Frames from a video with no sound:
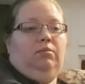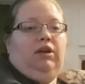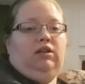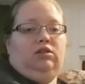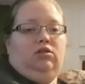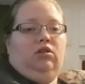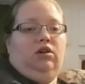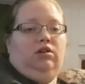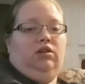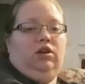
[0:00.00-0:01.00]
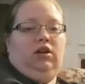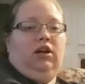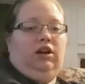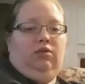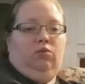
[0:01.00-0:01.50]
based on the
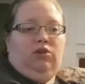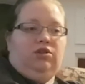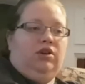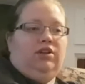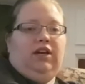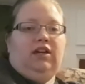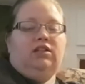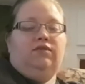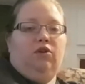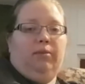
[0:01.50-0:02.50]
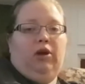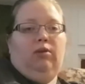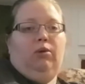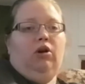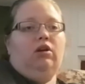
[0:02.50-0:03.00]
wizarding test from
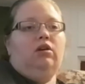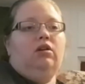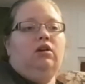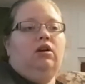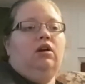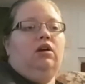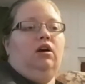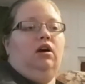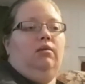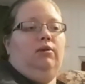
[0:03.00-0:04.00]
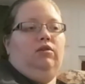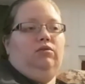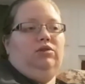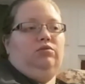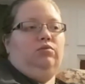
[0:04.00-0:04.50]
Harry Potter.
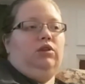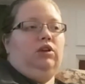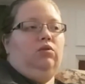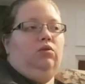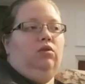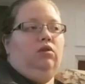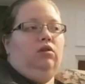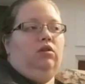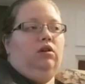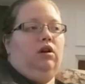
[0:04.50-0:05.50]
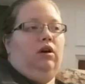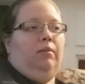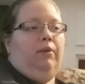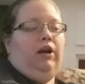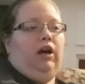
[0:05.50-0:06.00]
It was really cool,
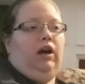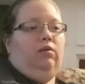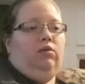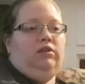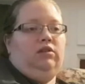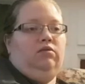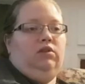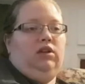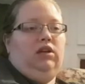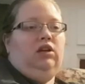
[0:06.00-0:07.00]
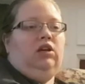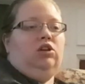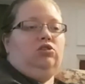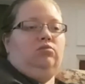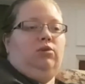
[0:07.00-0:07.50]
but I wasn't really
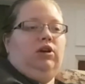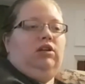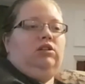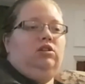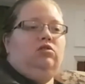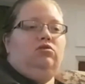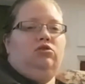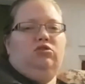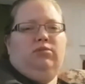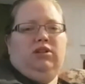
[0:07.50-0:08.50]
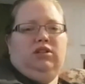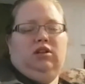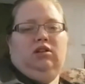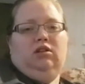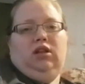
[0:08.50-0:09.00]
super into YouTube
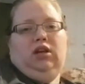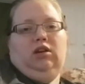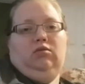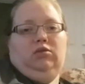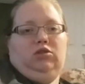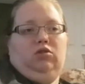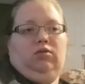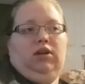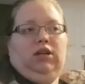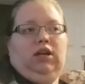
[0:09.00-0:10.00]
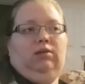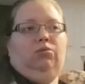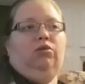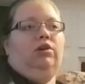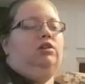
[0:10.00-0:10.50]
until like it was already
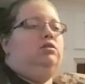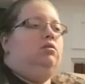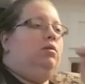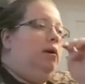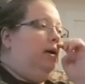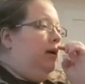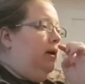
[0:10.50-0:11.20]
April, and so